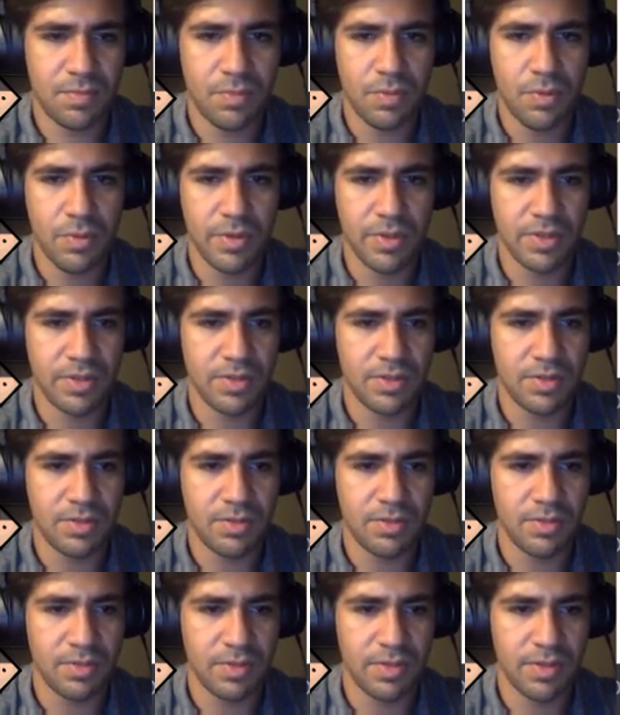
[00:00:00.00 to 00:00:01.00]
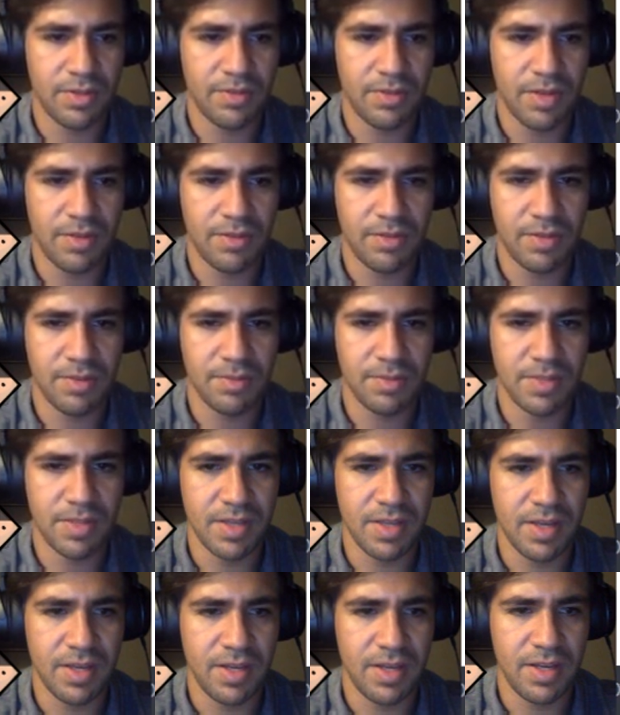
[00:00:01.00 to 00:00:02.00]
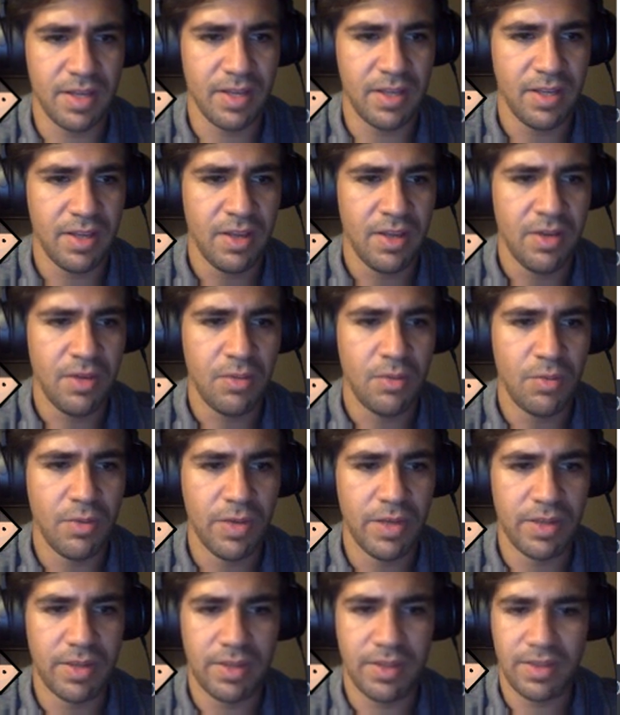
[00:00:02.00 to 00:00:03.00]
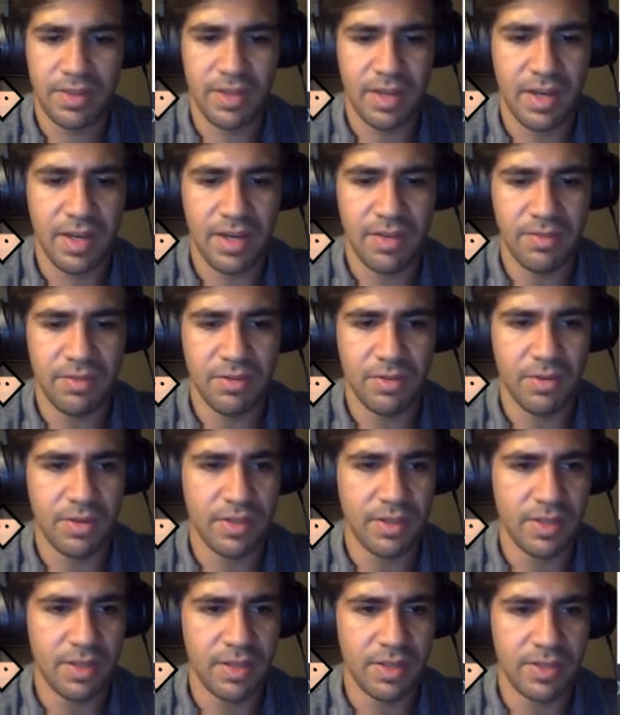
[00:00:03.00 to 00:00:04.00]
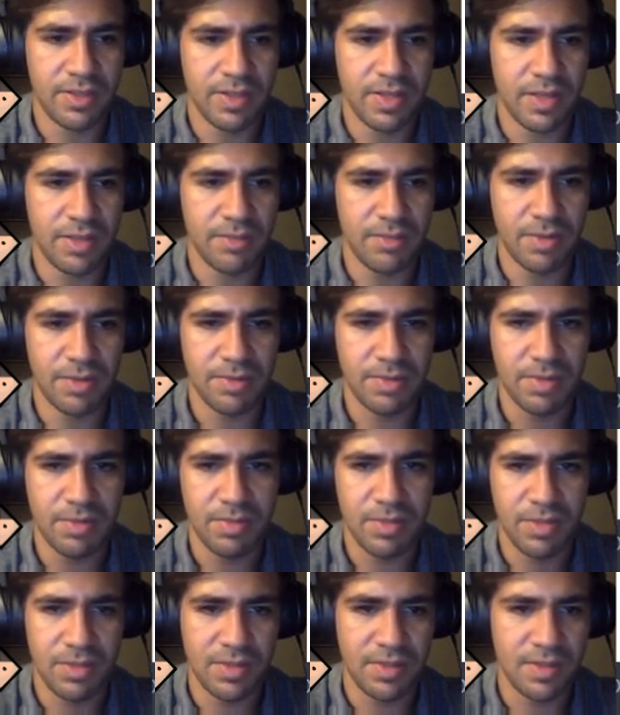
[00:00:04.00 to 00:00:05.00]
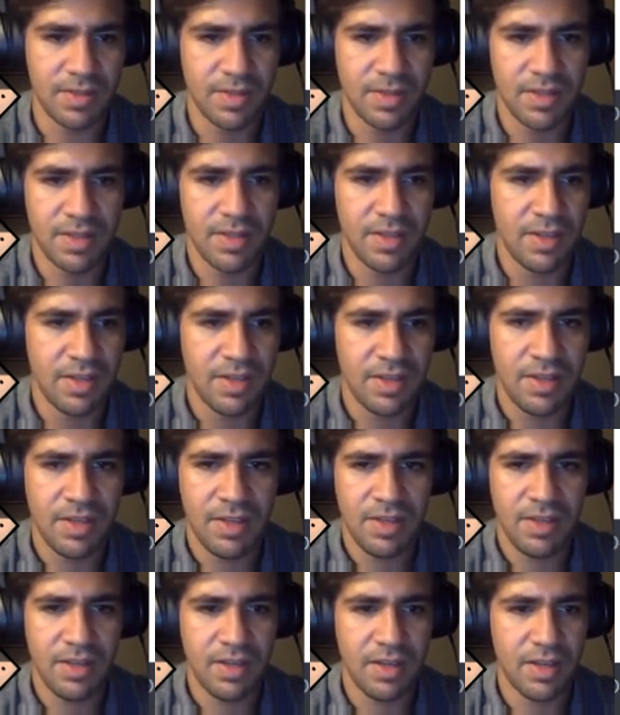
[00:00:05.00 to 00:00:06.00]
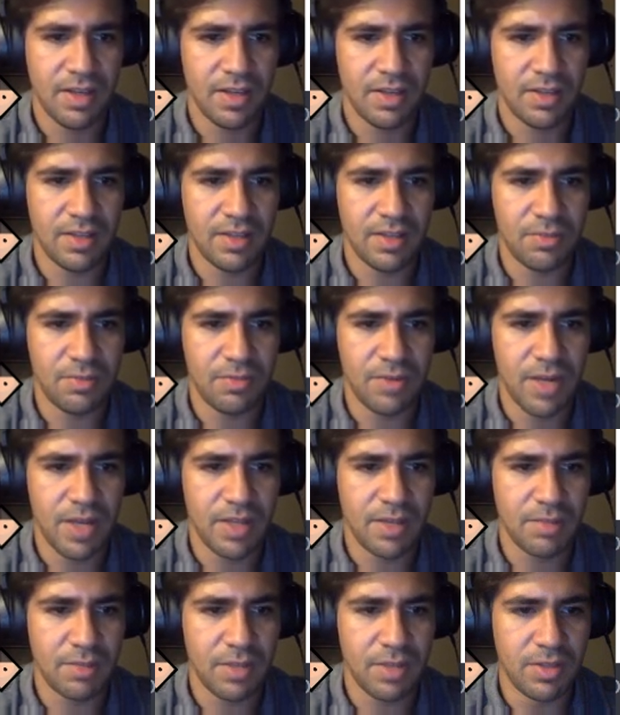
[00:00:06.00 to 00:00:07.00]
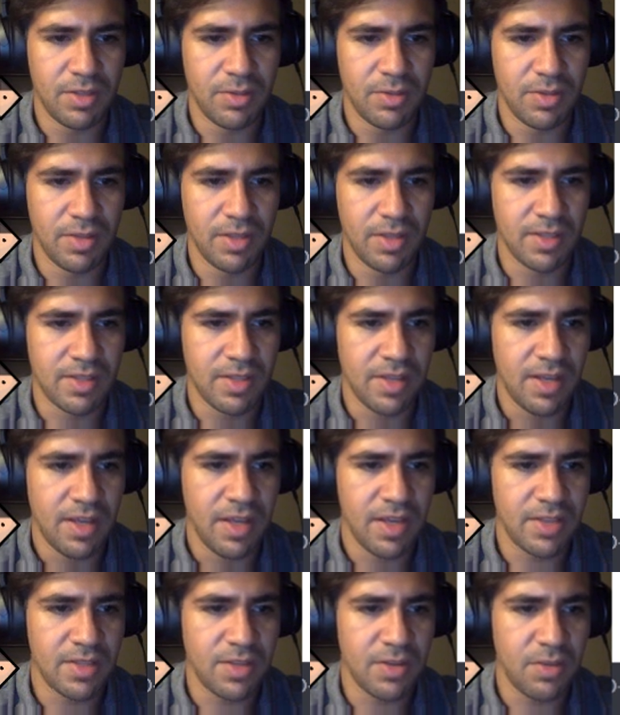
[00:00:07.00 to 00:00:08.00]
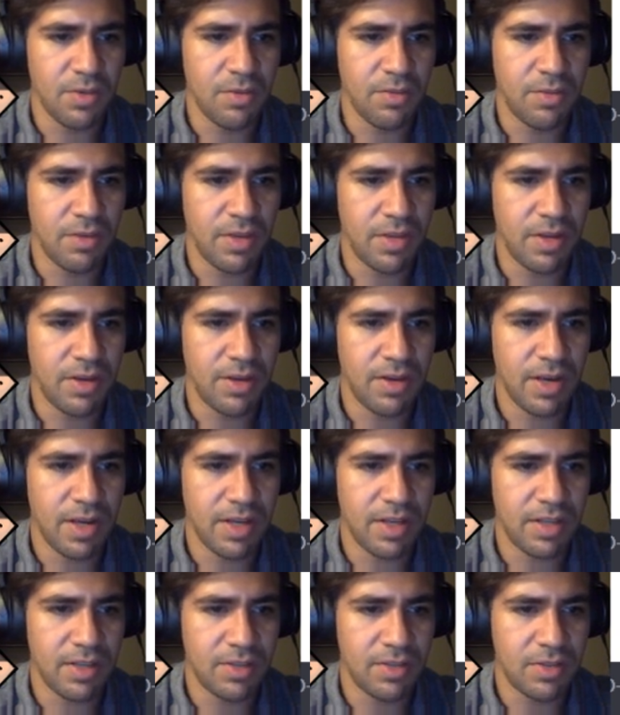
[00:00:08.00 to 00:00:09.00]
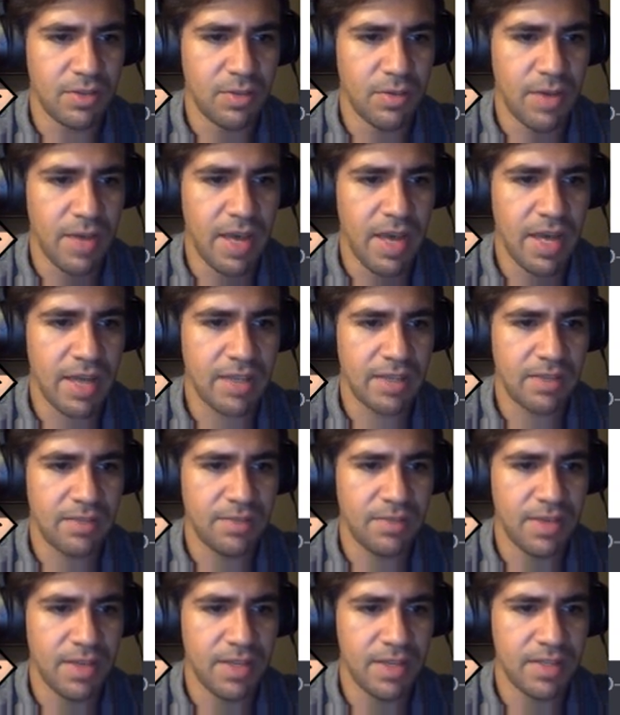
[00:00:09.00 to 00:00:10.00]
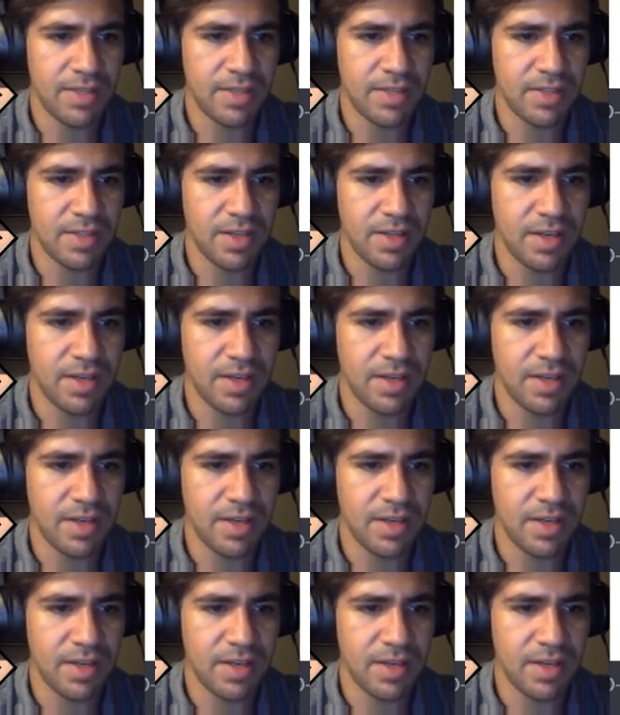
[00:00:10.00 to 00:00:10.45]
rems high with, I have no idea, 10 rems. I'm just randomly doing this. And so over here, I could do activate